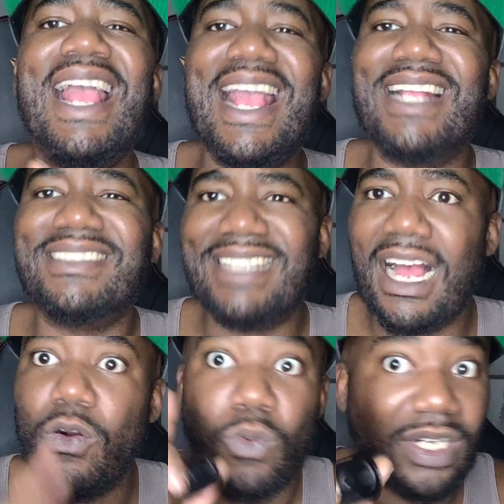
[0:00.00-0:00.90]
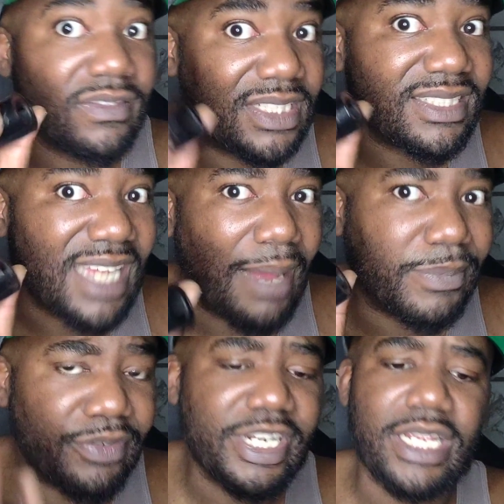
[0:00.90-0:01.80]
hands down. One of the
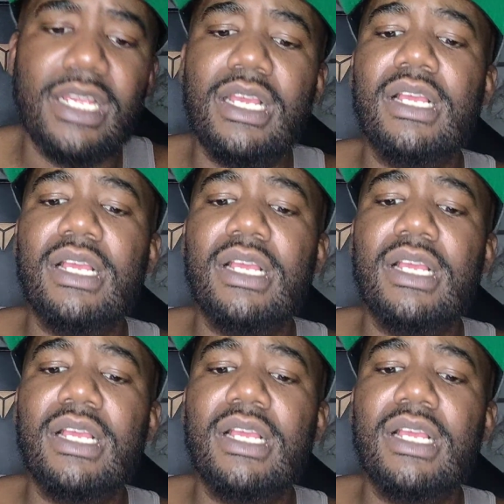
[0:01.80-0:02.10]
top 3.